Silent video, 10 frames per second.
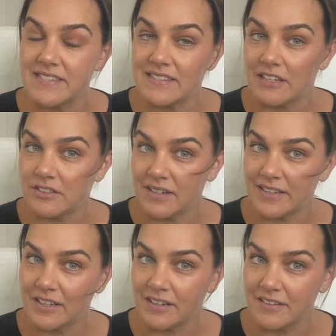
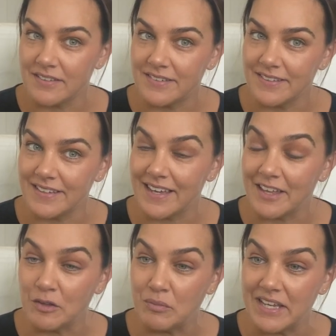Sunshine Coast the
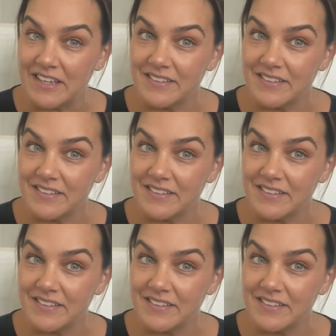other week.